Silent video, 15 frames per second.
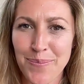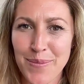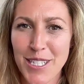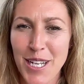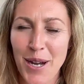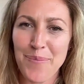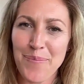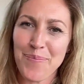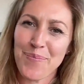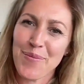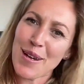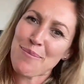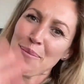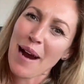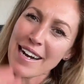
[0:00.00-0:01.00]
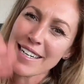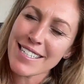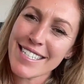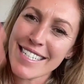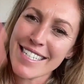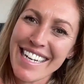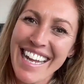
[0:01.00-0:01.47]
So good
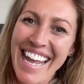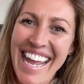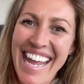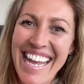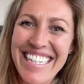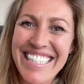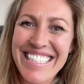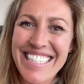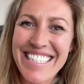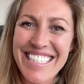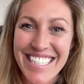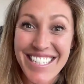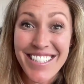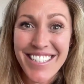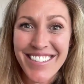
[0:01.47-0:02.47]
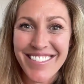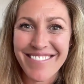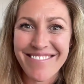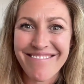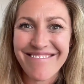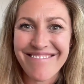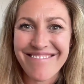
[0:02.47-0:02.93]
practicing and see you soon.